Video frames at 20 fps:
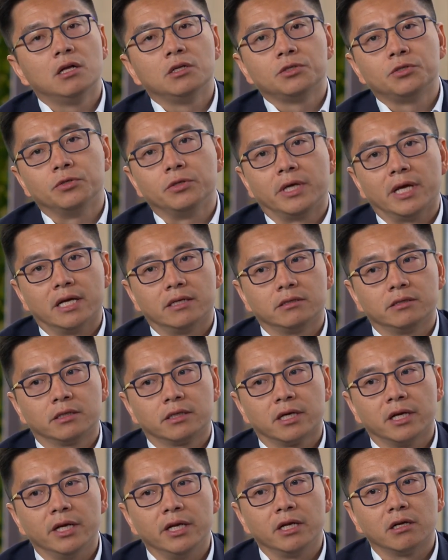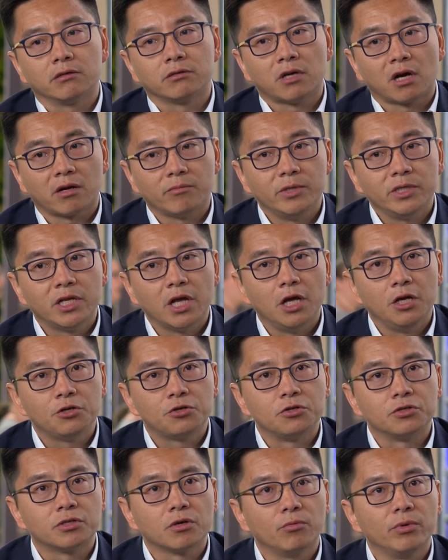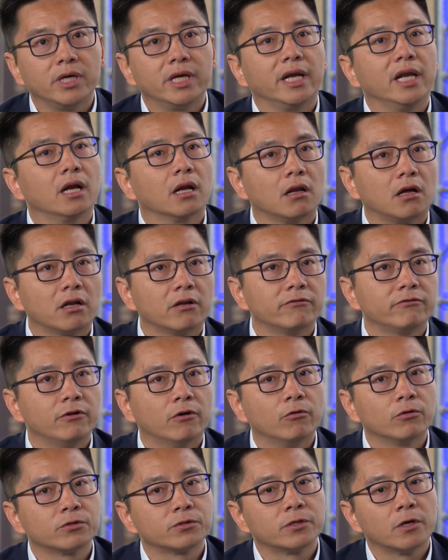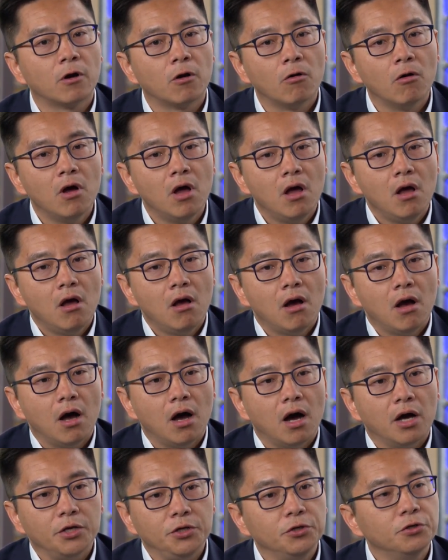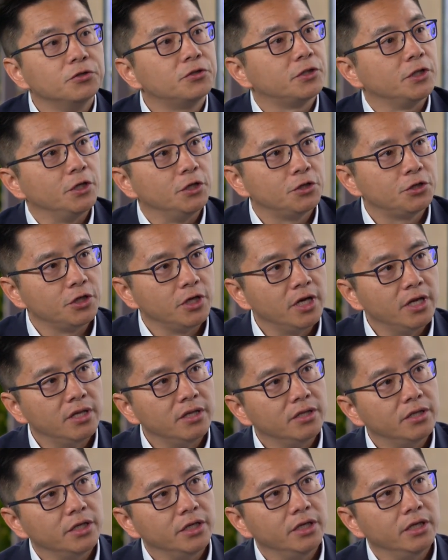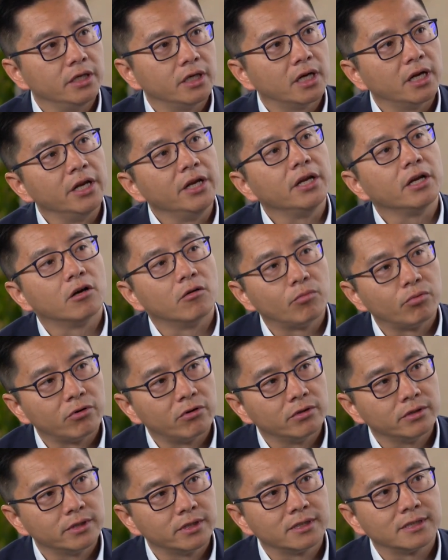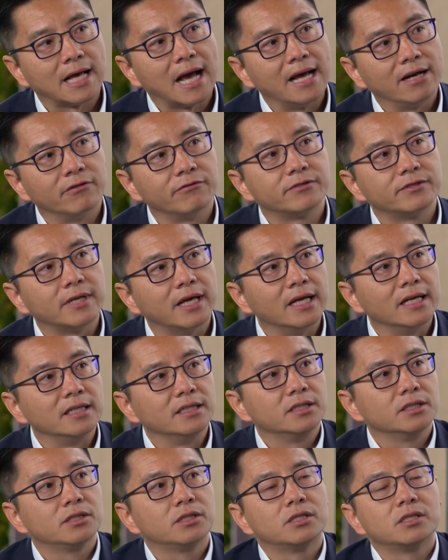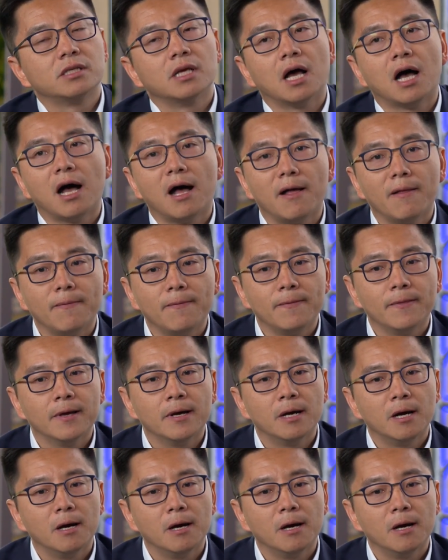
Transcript: to get clinical documentation. So we're getting a lot of also usage in the clinical side of things. And